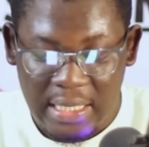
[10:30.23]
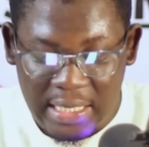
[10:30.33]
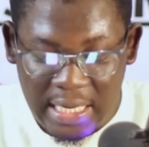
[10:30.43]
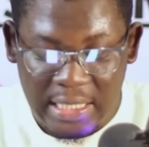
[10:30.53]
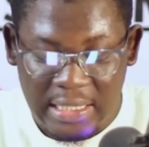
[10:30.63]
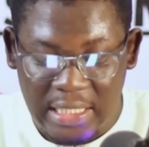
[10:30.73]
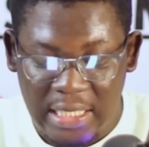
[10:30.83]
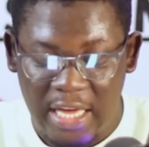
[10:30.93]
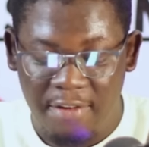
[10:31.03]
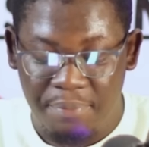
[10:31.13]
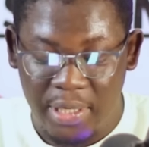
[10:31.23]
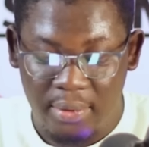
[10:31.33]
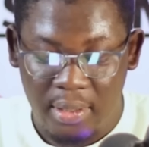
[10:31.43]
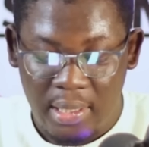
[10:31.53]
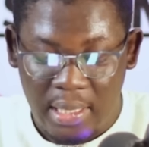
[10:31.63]
Then
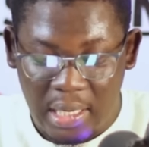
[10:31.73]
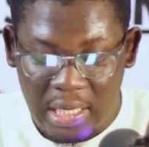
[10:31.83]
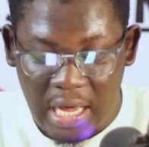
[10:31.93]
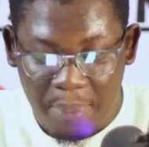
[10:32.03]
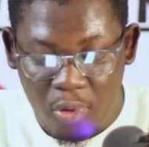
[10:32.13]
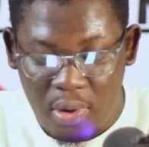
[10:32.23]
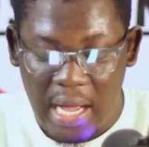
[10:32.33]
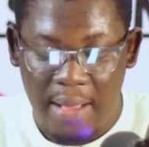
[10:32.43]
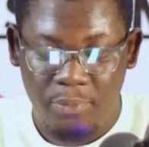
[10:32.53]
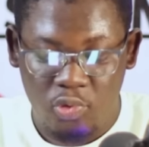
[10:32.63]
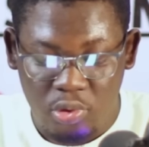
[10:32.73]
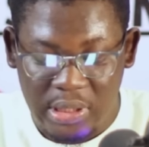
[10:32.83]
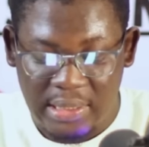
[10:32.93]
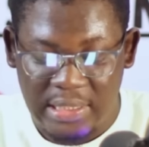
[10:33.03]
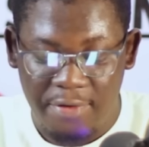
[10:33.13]
DFB Liga Pokal
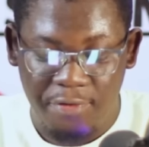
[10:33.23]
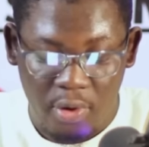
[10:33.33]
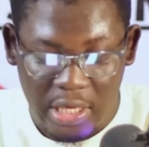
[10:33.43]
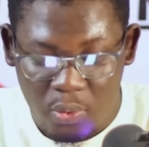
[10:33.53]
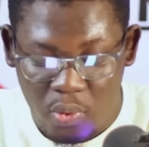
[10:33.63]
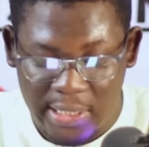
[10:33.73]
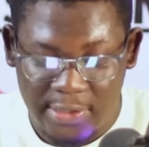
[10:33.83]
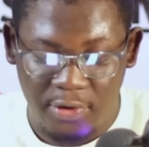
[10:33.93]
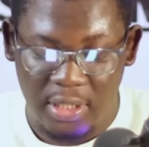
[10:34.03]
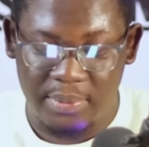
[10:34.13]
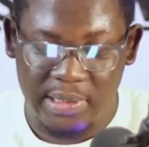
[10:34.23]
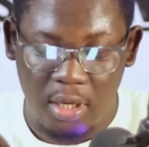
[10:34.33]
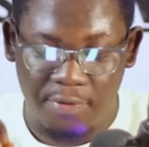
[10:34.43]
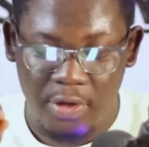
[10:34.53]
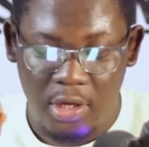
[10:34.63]
2004, he won it for
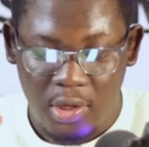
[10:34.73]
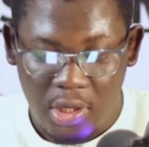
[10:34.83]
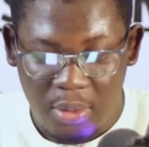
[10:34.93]
himself.